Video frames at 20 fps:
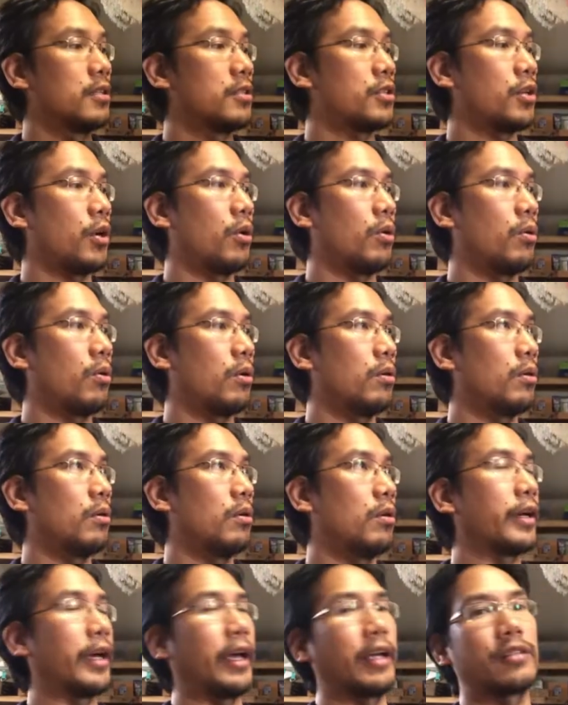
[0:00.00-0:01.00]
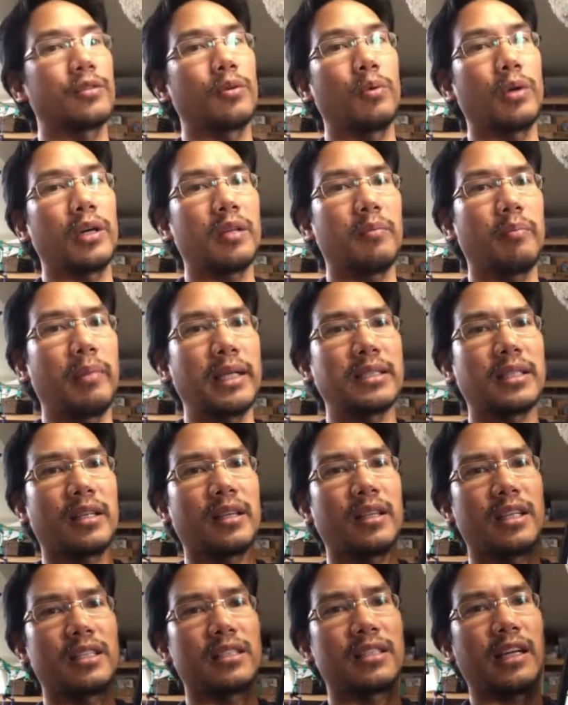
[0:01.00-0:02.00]
So, okay. So one of the
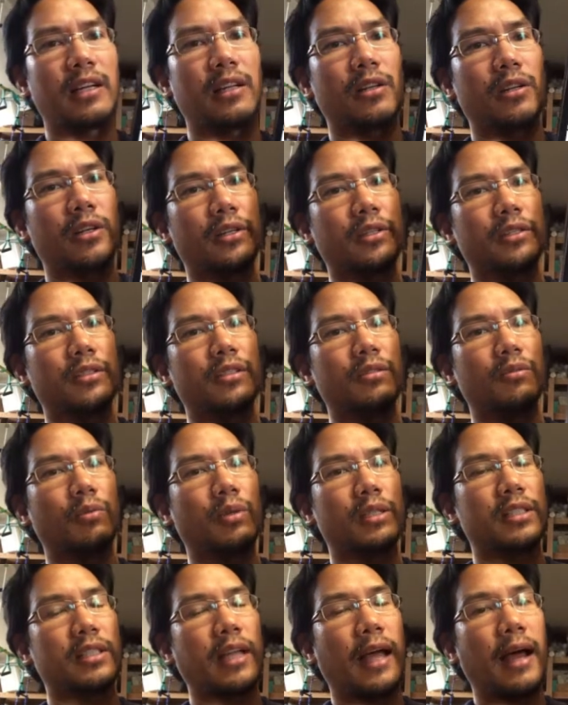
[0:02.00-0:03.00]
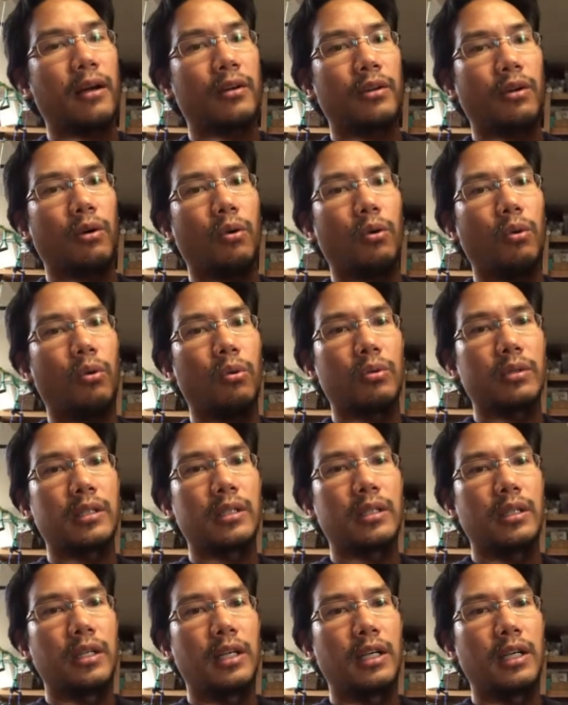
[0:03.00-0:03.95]
basic things I learned was how to hold